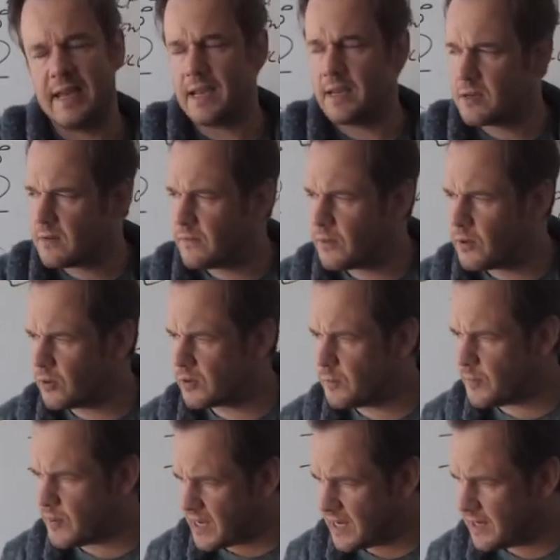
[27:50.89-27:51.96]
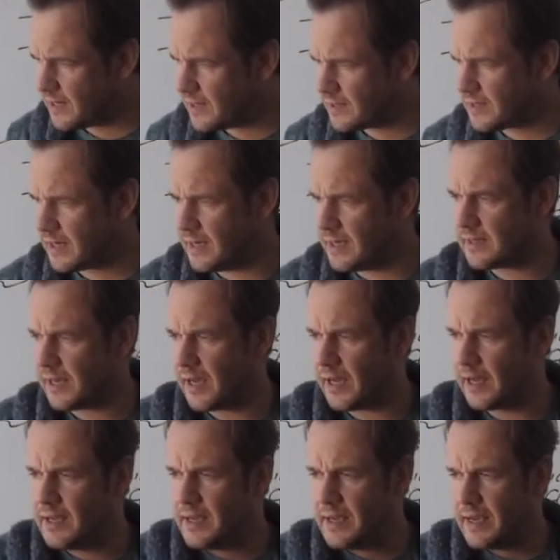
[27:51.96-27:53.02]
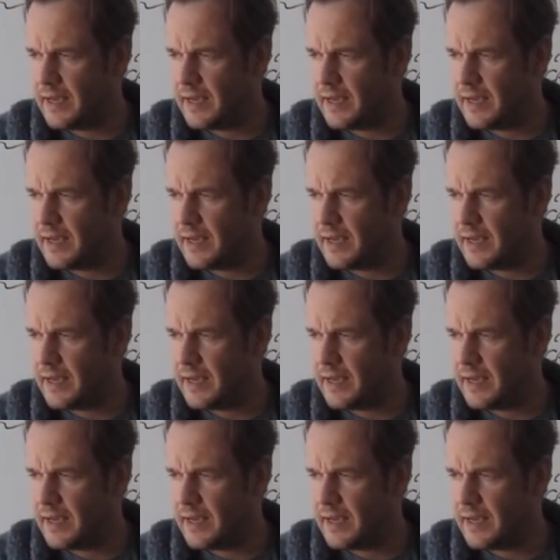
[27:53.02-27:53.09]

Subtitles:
Each of those beings is an